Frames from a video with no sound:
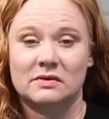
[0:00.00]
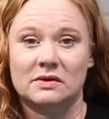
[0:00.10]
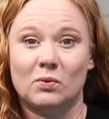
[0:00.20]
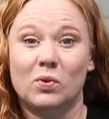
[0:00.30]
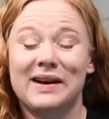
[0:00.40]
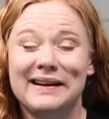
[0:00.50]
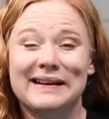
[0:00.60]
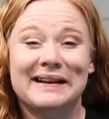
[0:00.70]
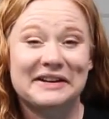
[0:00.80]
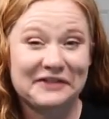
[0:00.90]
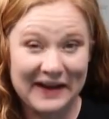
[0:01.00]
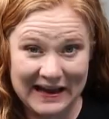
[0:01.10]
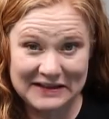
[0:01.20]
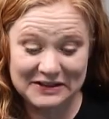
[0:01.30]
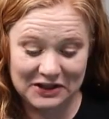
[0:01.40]
So what kind of
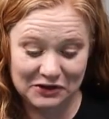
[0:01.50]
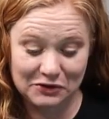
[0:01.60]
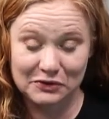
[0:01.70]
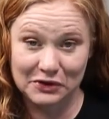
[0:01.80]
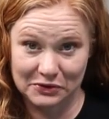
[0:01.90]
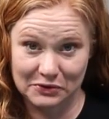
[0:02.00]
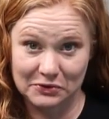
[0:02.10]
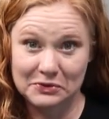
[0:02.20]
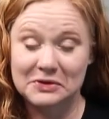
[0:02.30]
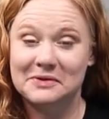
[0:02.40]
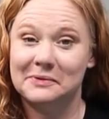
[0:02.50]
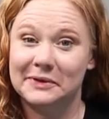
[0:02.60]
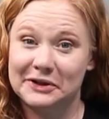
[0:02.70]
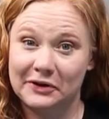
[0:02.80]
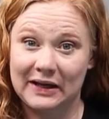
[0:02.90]
hats can you use
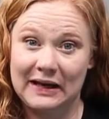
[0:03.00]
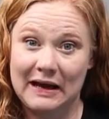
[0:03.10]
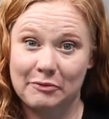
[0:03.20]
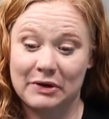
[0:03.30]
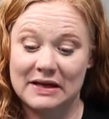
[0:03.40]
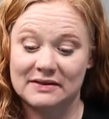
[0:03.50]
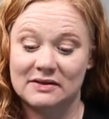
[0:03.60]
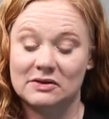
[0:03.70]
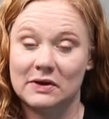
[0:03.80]
with the Cricut Hat Press?